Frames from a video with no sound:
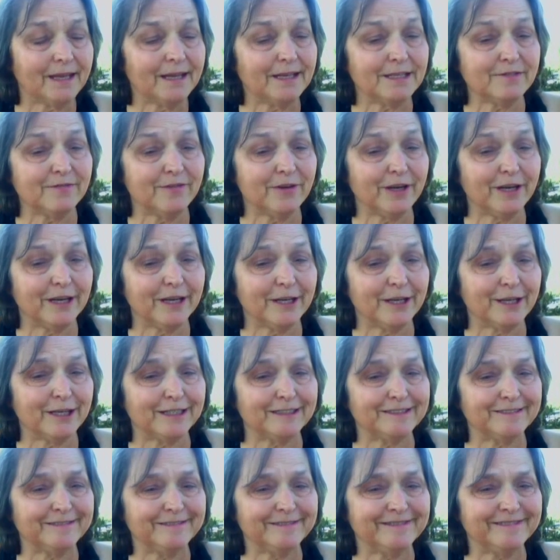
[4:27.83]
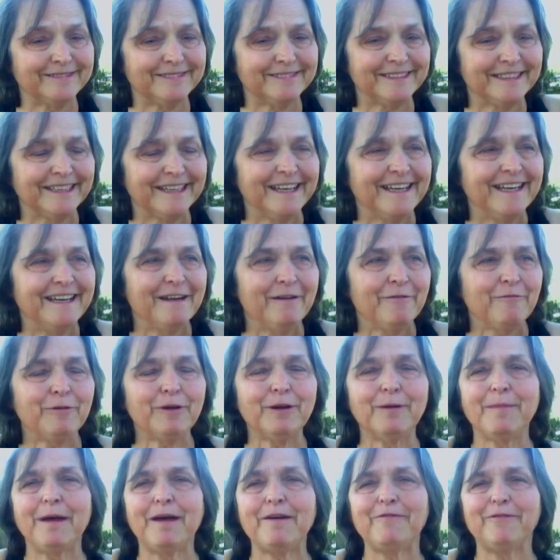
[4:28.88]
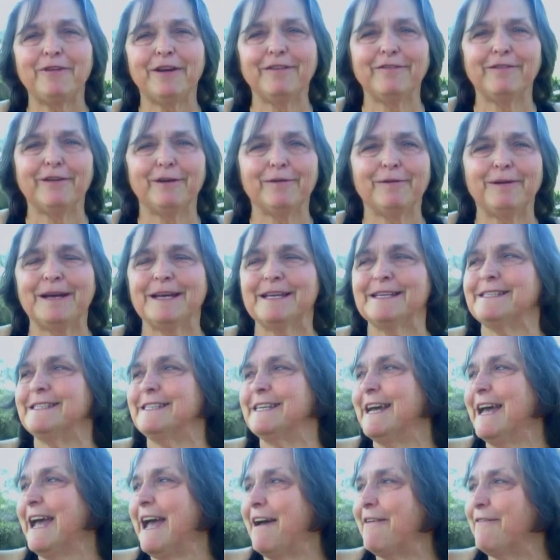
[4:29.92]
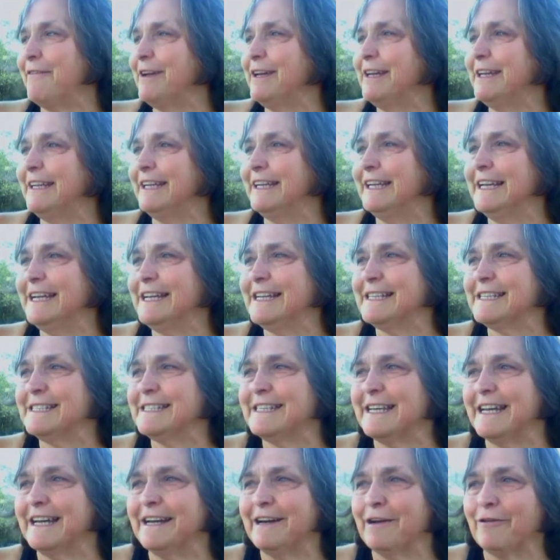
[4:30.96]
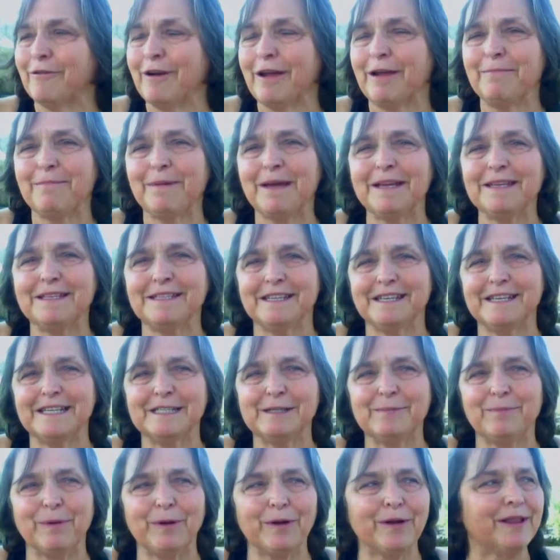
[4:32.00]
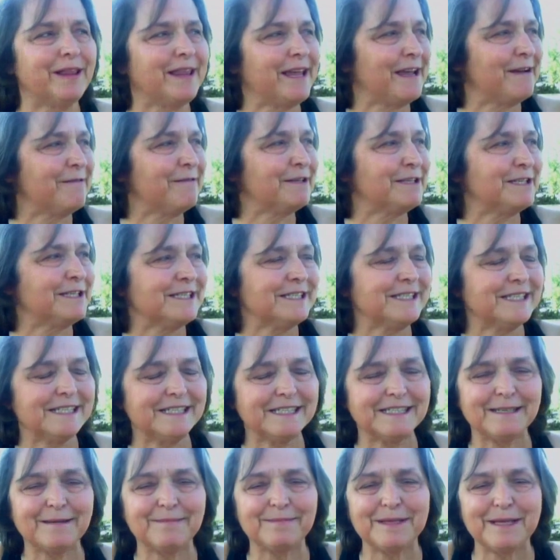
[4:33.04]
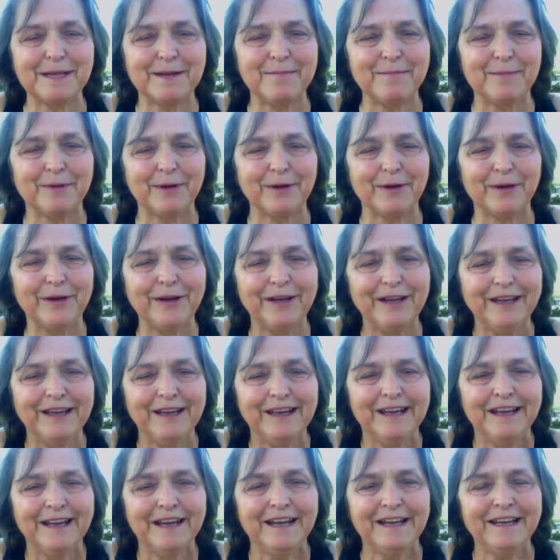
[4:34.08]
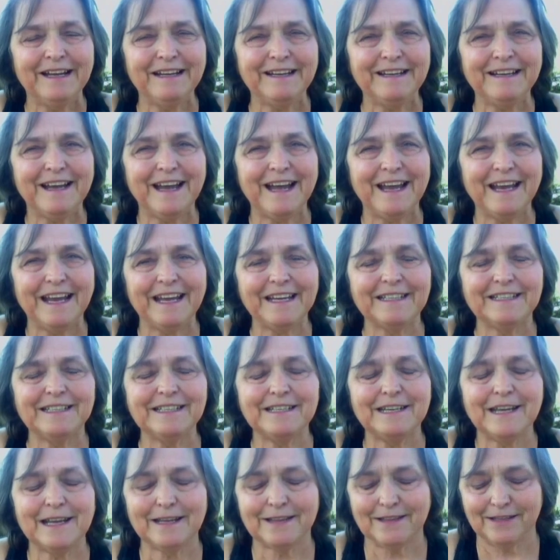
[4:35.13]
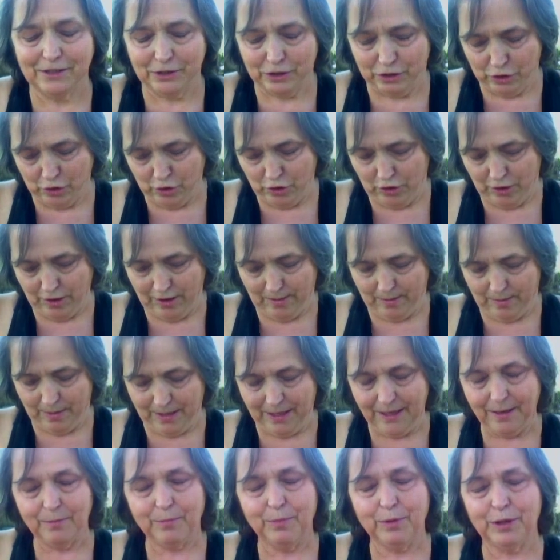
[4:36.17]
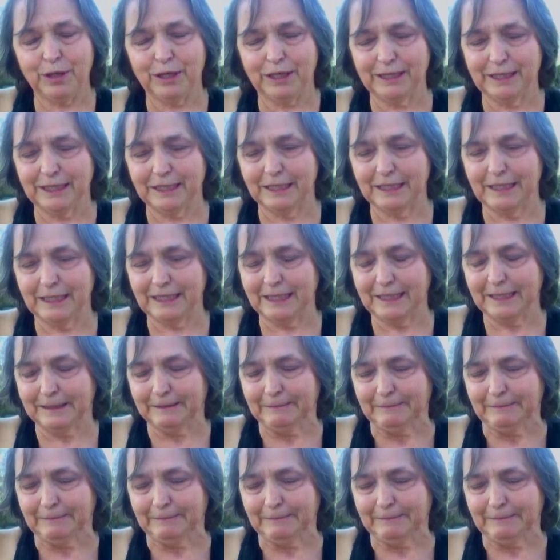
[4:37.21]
It's very good. One of my favorite ways to have it is around my son's birthday, which is in September. I like to take the syrup and put a little